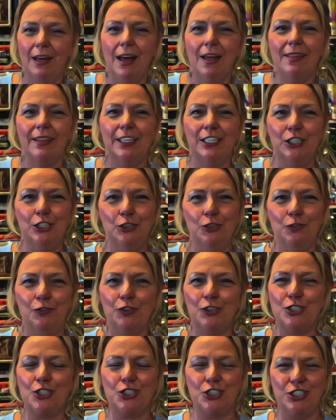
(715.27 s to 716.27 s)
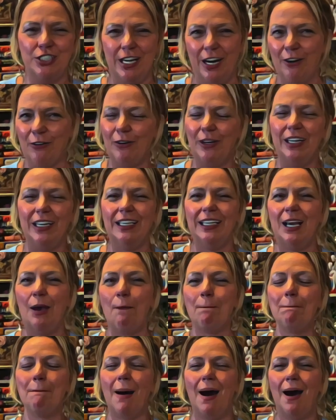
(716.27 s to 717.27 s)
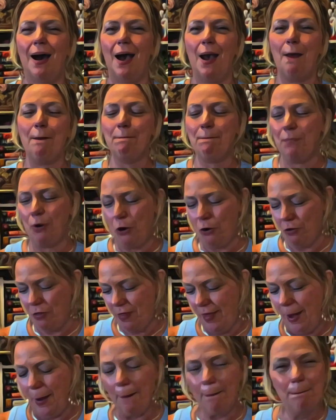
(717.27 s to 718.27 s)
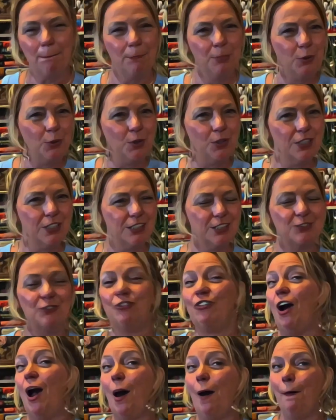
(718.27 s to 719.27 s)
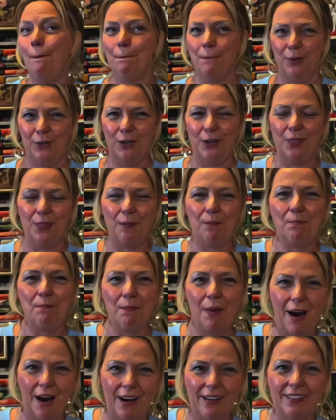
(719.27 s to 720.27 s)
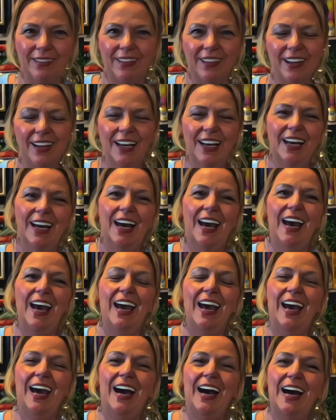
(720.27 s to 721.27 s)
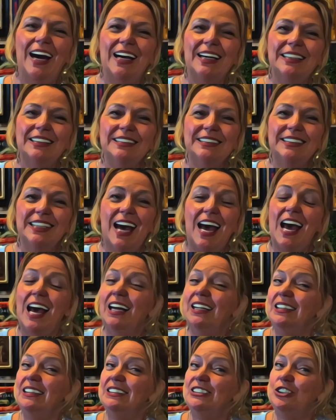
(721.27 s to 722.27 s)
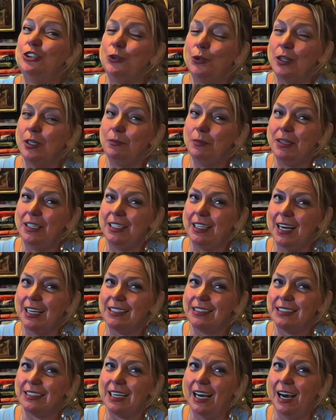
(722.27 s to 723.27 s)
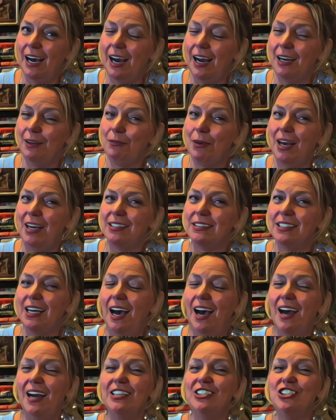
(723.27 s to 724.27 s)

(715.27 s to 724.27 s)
Thank you for sharing my birthday books from book of the month and join me next time as I